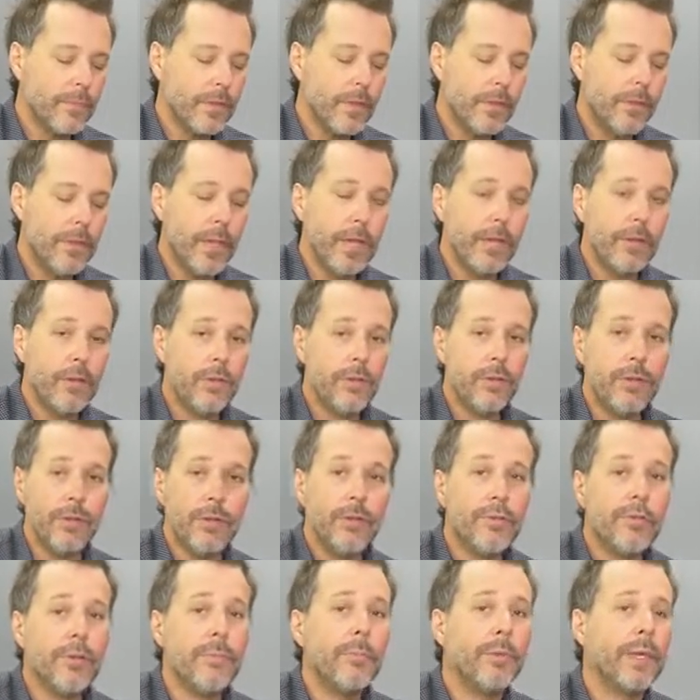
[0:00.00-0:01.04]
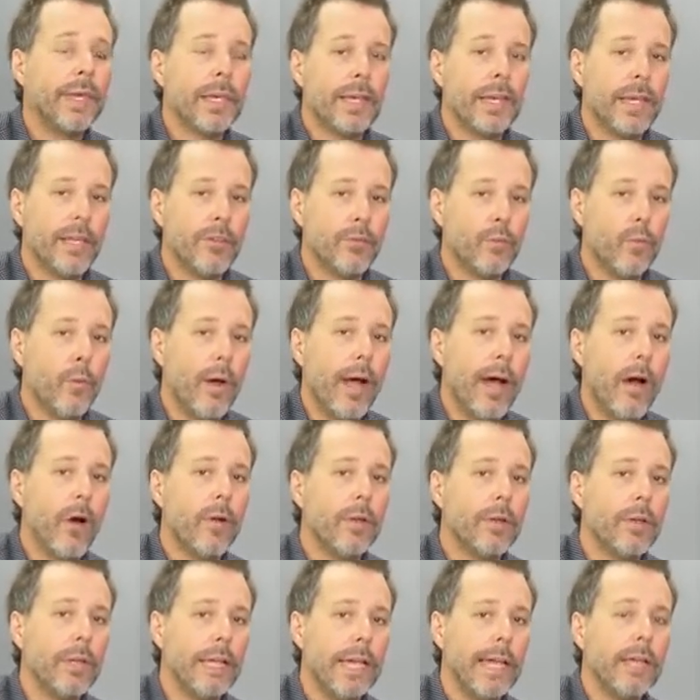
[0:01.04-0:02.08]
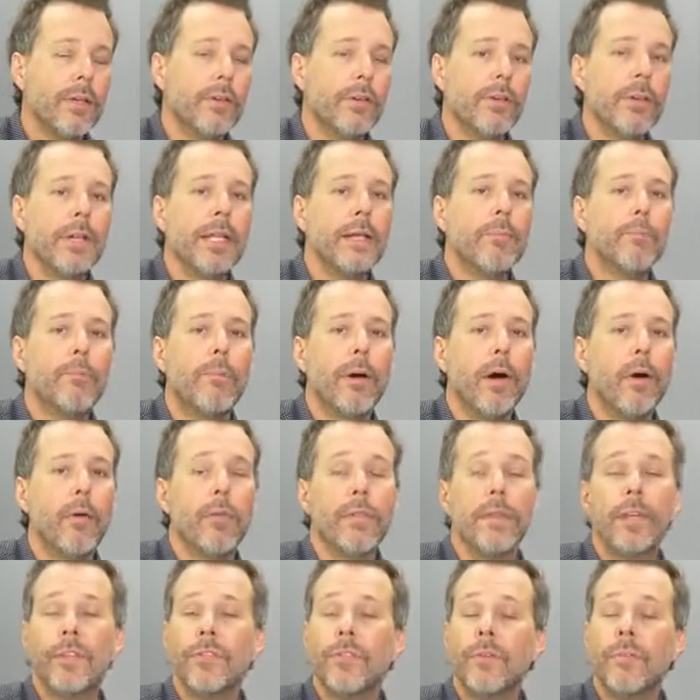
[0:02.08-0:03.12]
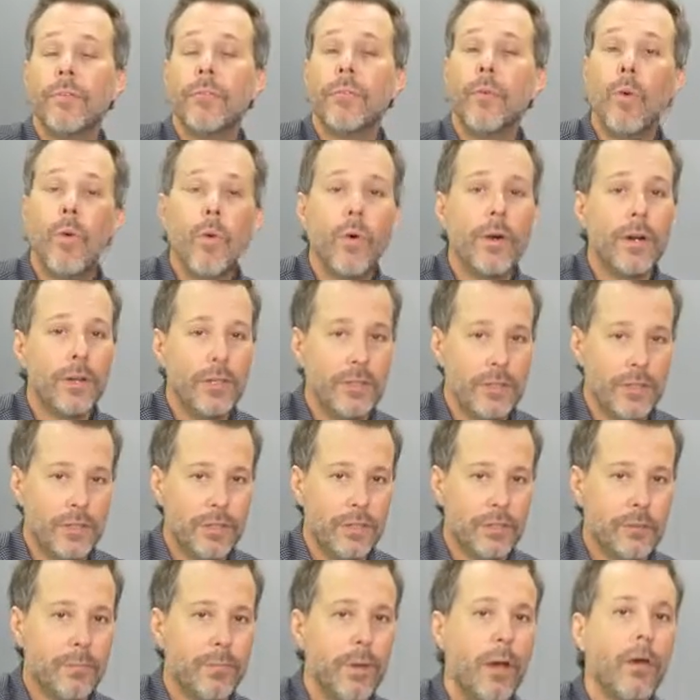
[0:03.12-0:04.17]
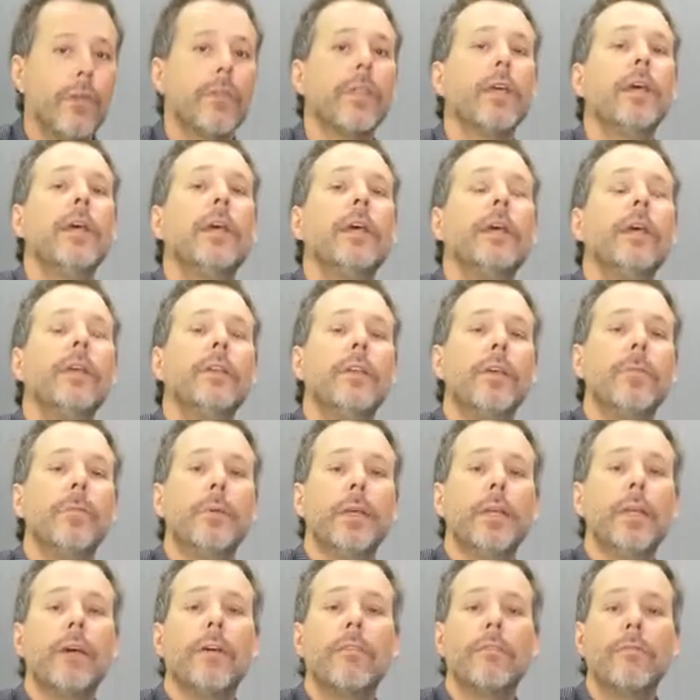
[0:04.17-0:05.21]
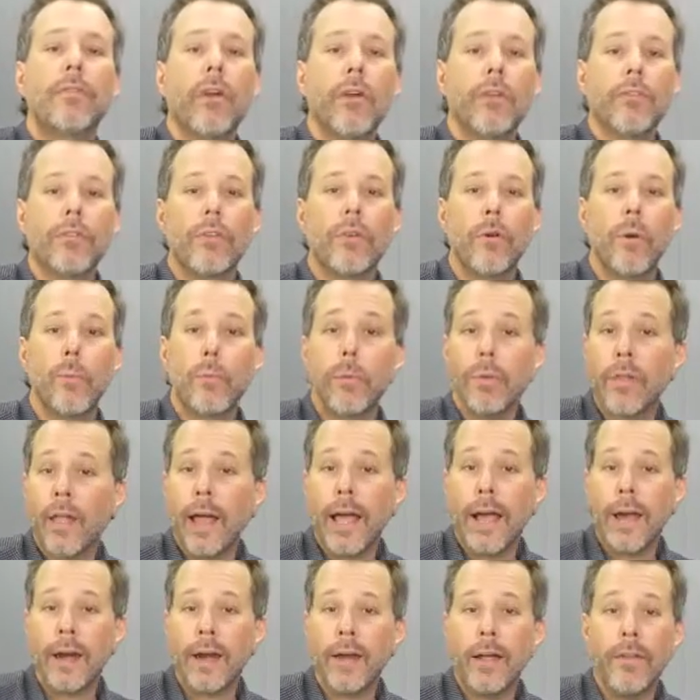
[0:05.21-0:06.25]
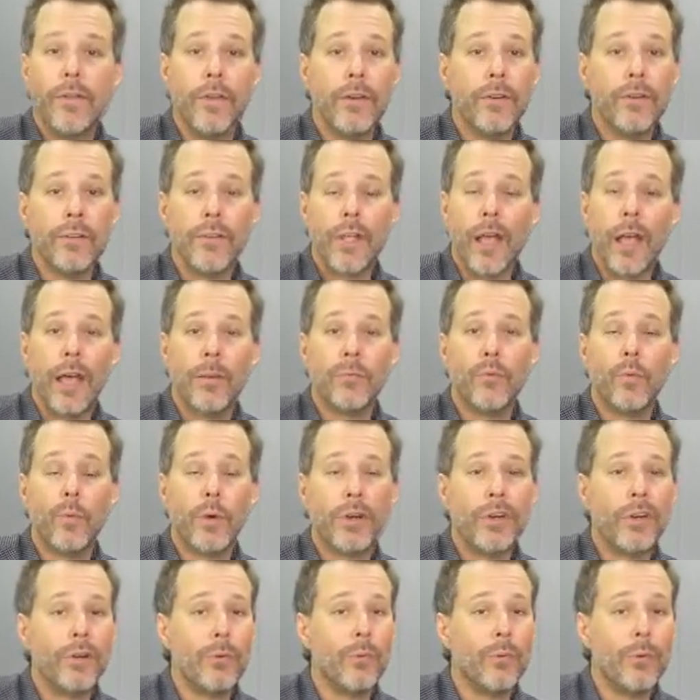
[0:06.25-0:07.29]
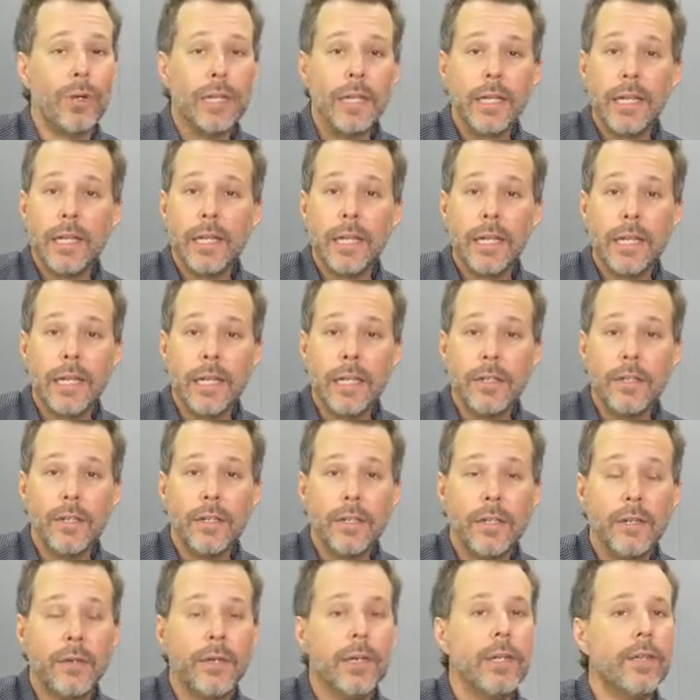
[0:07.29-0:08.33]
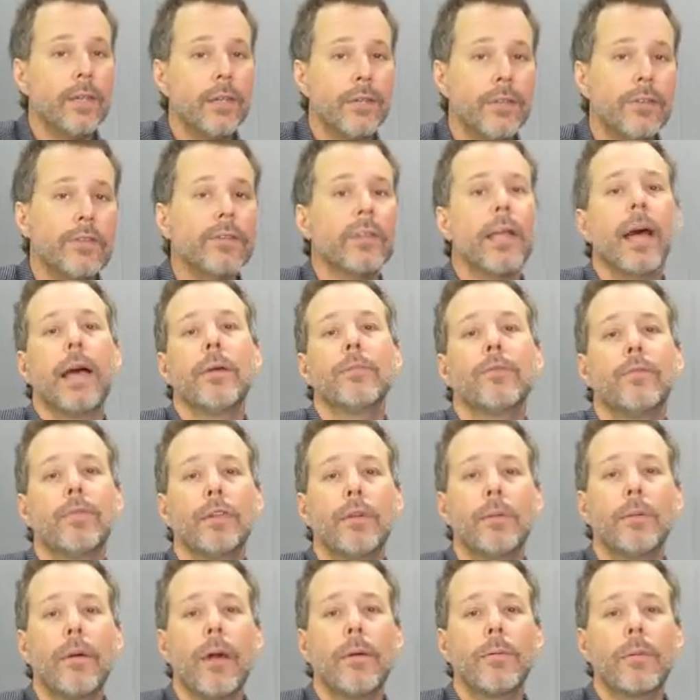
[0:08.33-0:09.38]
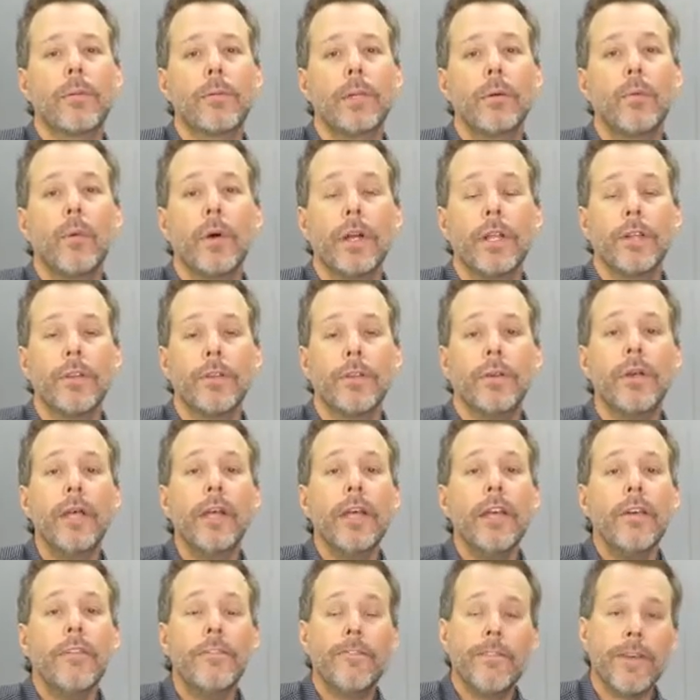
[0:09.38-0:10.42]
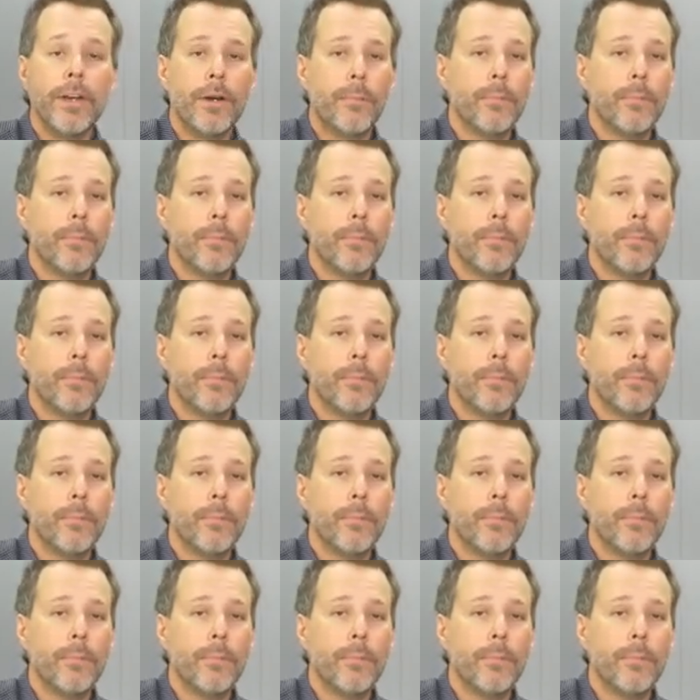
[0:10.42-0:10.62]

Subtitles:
that you use a pick as well. Get good at both. It's important to do both to be a versatile player. And there's times where you're really going to need to do it, and there's times where you'll probably want to do finger